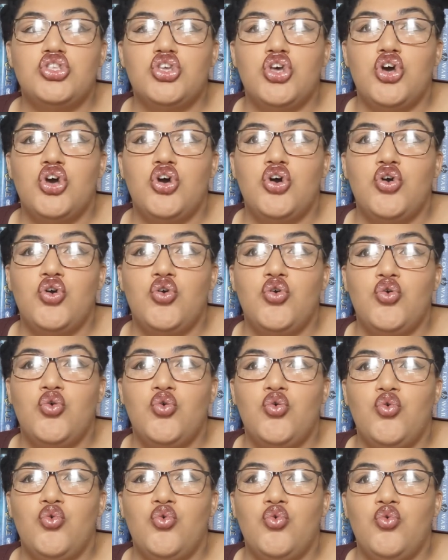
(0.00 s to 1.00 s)

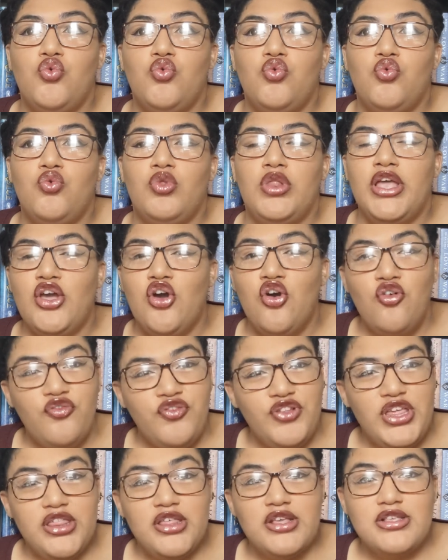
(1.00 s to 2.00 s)
So, like,
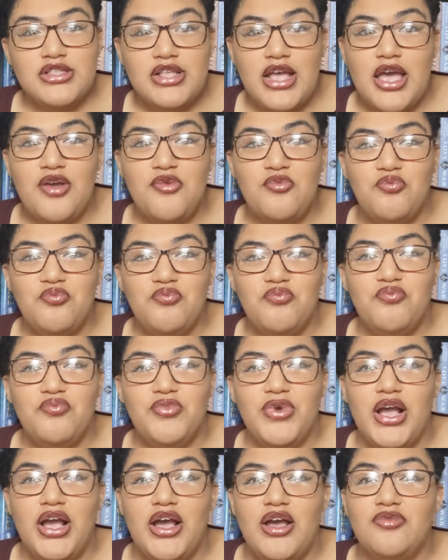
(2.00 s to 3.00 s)
hopefully this time
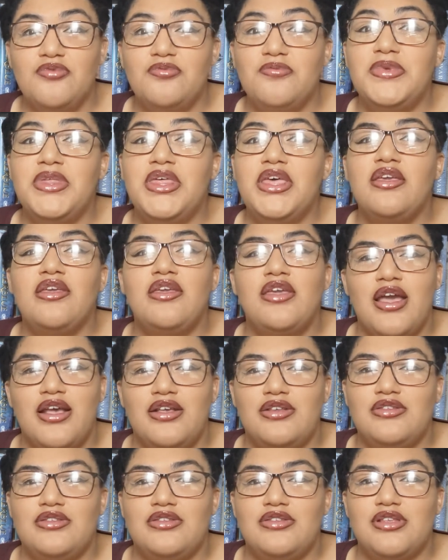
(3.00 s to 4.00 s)
I'm gonna be like,
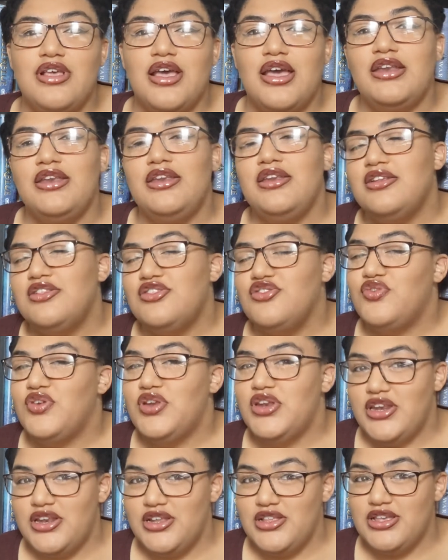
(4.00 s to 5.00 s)
yes, I needed to
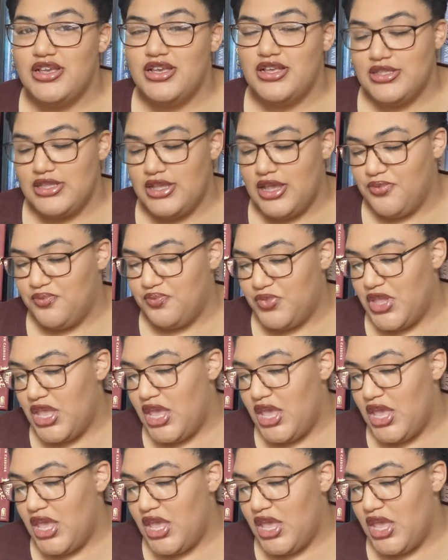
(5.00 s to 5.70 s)
read it a second time.